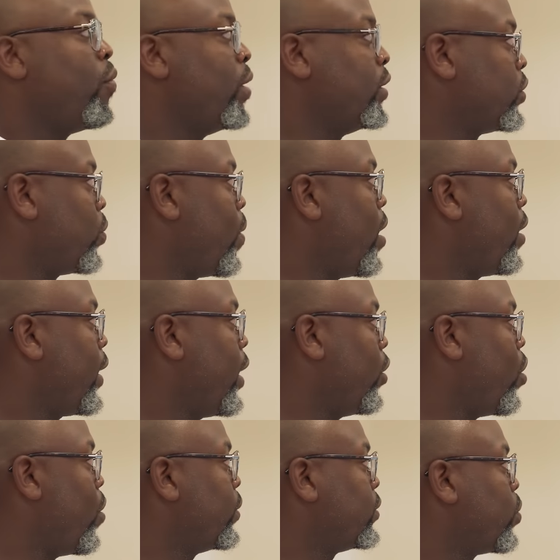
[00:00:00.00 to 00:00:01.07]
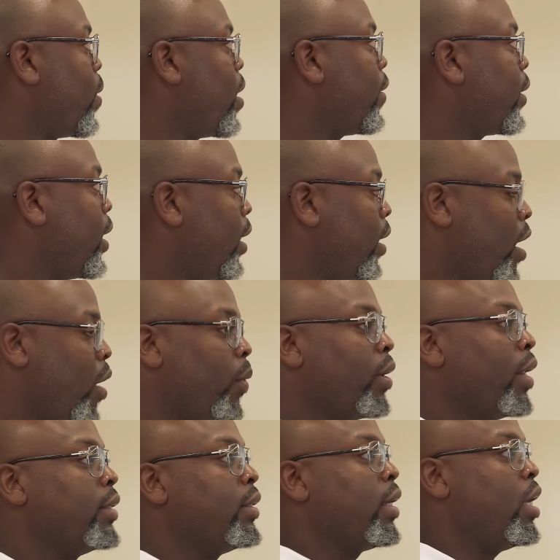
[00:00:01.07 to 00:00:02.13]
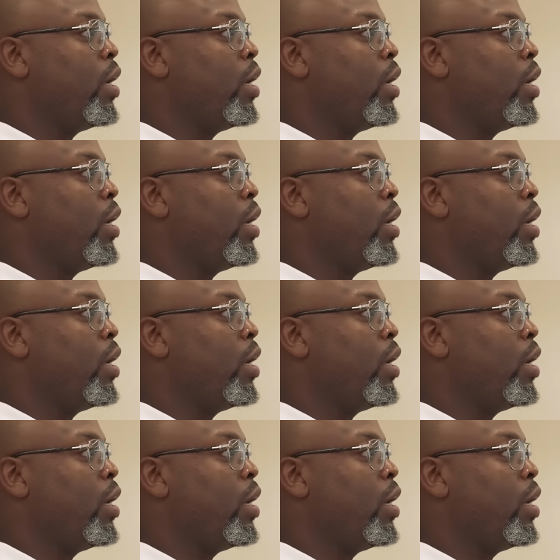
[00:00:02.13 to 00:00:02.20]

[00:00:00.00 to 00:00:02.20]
of once a Wildcat, always a Wildcat, how we like to